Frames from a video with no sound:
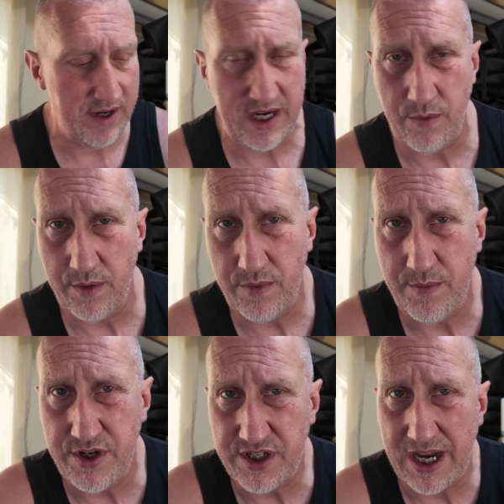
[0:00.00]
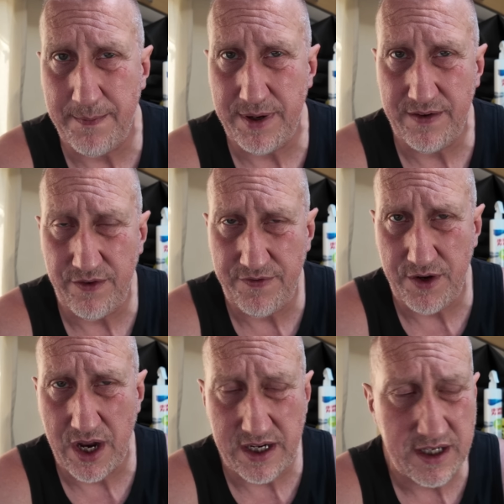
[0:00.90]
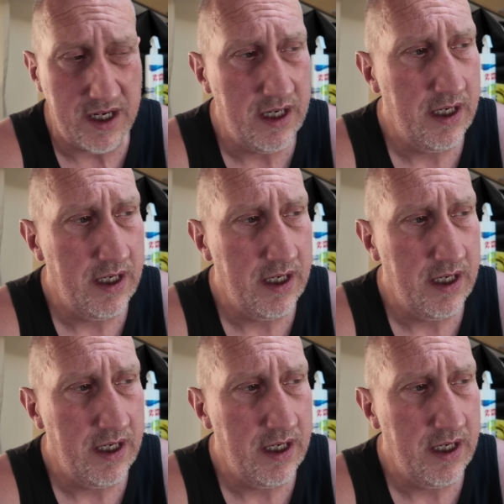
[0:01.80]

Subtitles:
need one when we're just camping for a few days.